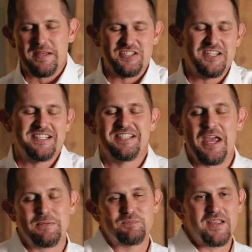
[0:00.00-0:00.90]
In Jesus'
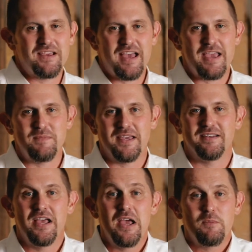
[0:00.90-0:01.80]
name,
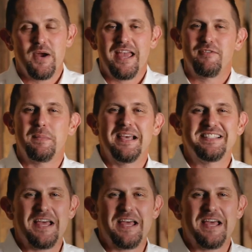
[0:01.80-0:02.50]
amen. Pray you have a blessed